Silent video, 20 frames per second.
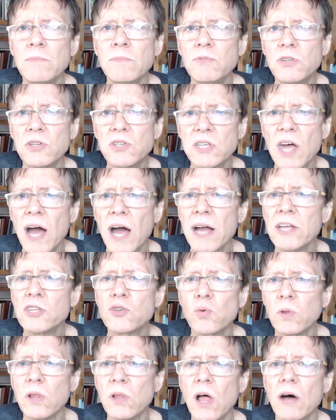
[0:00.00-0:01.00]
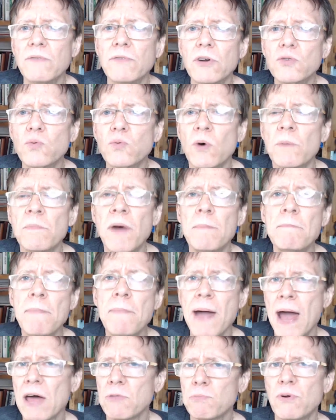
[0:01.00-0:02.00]
to science lovers what my
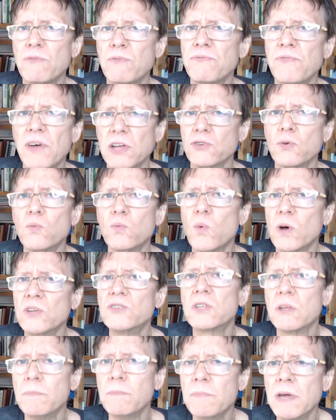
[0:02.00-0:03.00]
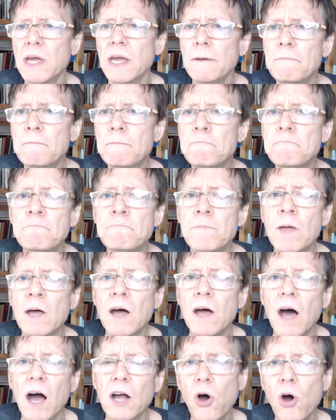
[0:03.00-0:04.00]
math professor was to me
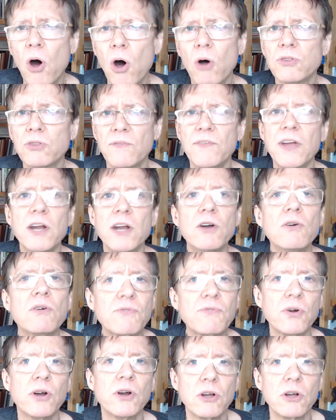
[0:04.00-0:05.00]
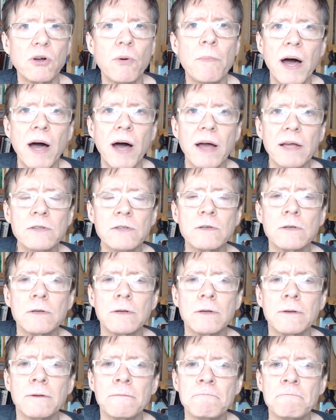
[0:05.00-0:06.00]
a cultivator of critical minds.
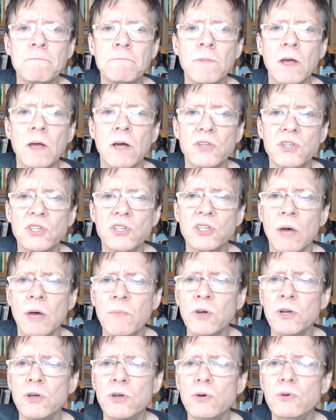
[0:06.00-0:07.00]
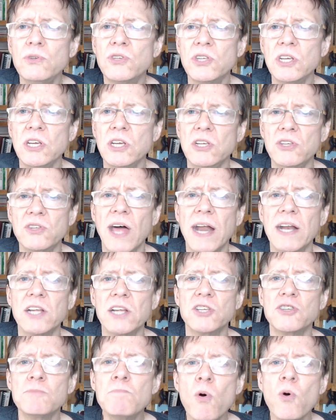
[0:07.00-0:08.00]
Someone who sees that it
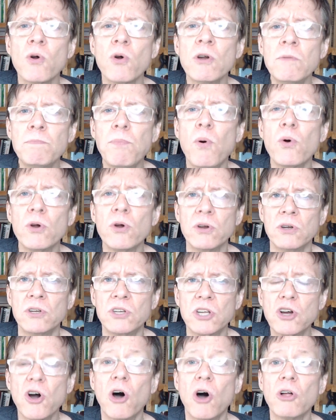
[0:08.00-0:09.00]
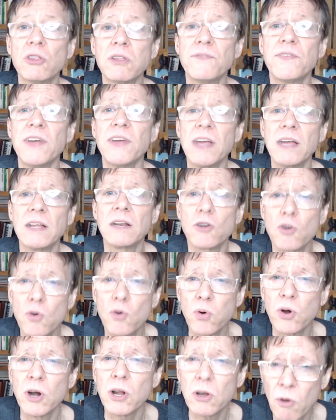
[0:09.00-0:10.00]
is more important to cultivate
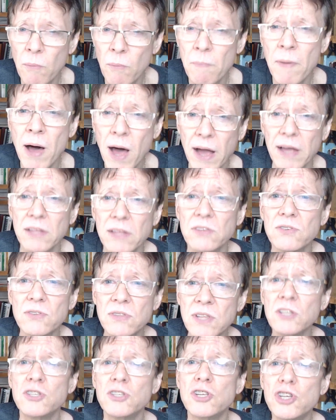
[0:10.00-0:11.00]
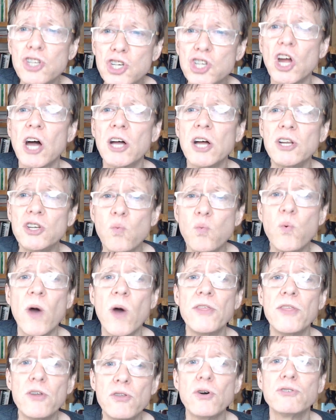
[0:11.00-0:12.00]
critical minds than to judge
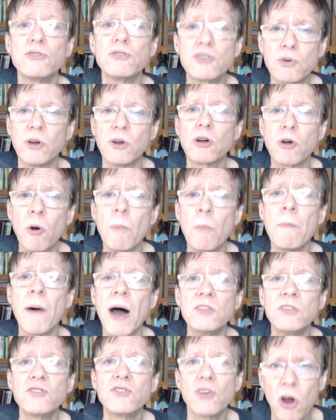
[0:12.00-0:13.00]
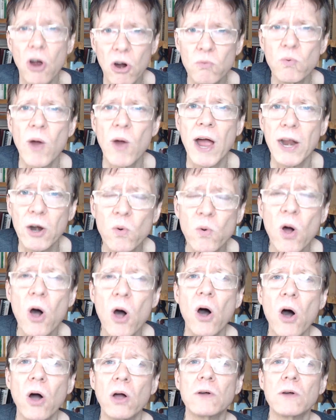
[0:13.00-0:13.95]
whether those critical minds are right or wrong.